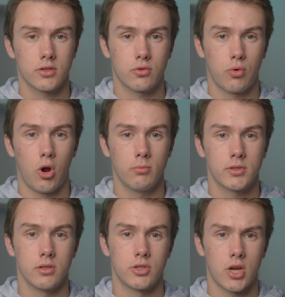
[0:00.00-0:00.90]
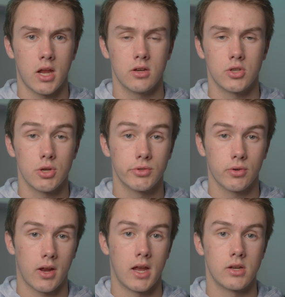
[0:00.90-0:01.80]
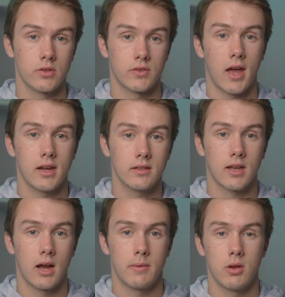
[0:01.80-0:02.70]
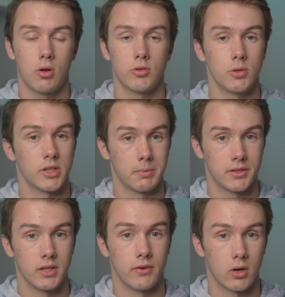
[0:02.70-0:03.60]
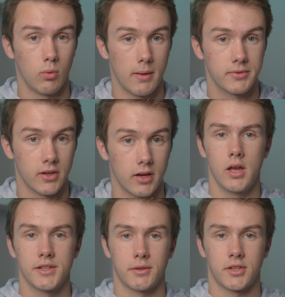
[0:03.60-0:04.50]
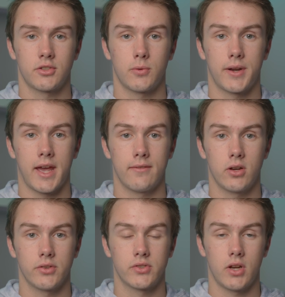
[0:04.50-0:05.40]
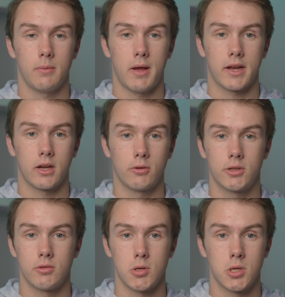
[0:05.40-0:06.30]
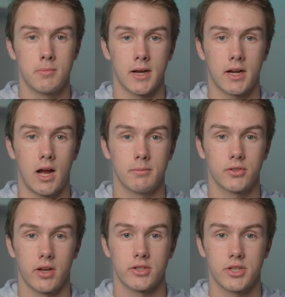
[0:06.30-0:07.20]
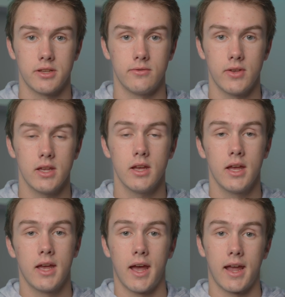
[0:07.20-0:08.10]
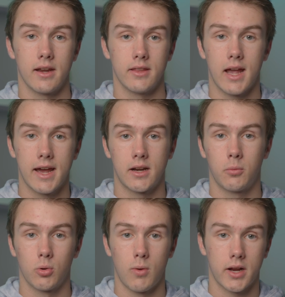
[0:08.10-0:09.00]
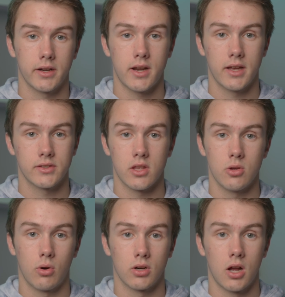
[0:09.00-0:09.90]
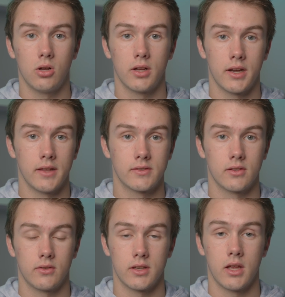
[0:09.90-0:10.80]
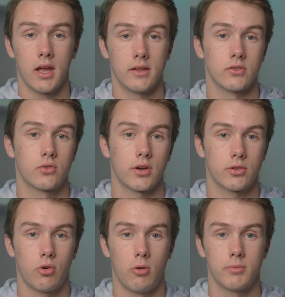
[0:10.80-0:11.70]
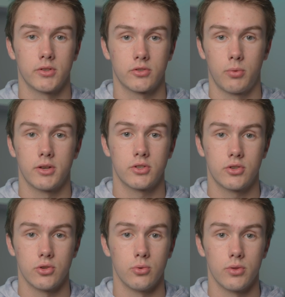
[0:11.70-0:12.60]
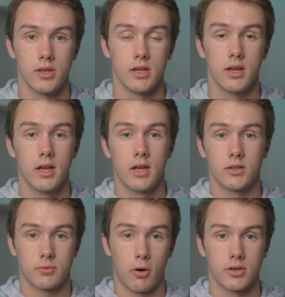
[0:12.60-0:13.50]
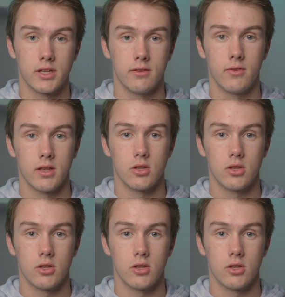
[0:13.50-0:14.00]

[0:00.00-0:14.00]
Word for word: Chrome to change user agents anytime that you go to a specific website. So essentially when I have it all set up, I can go to youtube.com/TV and the add-on will recognize the URL and instantly instruct Chrome to switch to the Smart TV